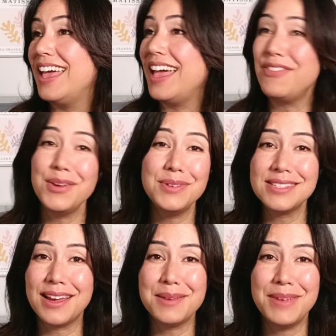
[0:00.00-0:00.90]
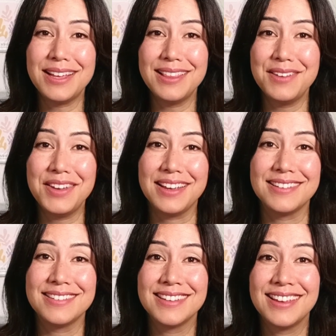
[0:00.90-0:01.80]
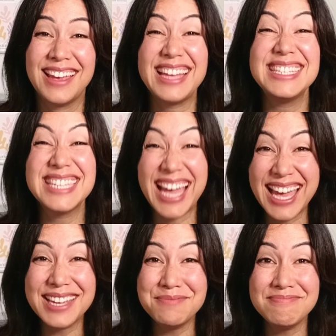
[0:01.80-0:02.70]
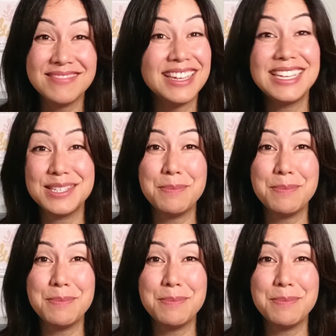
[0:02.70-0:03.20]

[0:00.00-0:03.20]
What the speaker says: Everyone's got to make a living, and time is